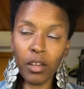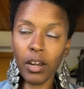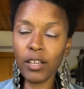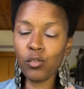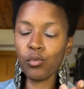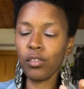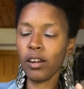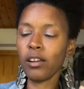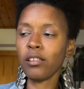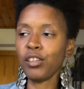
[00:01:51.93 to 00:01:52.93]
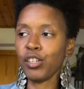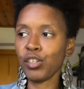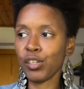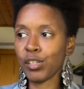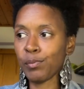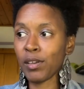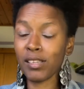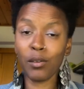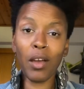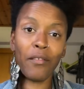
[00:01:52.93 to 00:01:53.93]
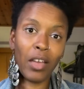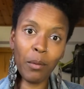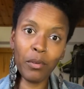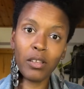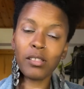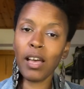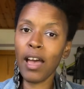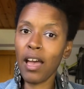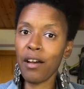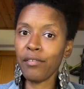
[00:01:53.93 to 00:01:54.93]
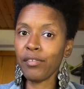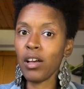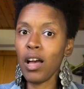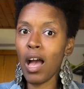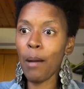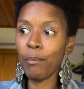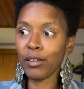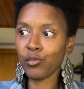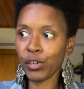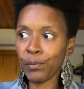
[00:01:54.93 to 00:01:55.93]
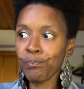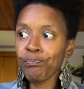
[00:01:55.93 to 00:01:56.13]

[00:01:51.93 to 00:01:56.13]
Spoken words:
I store there the dishes because I don't have cabinets. I have a pantry.